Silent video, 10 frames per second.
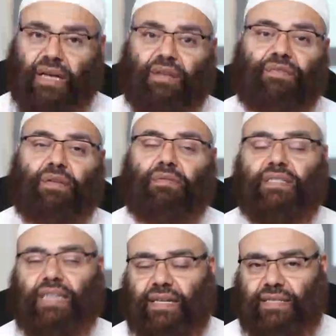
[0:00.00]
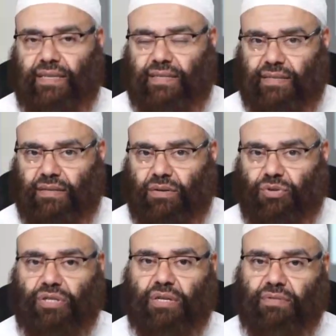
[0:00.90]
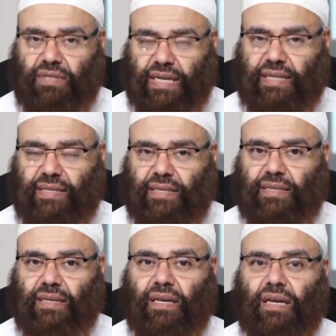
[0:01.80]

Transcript: If he rejects it or she rejects it,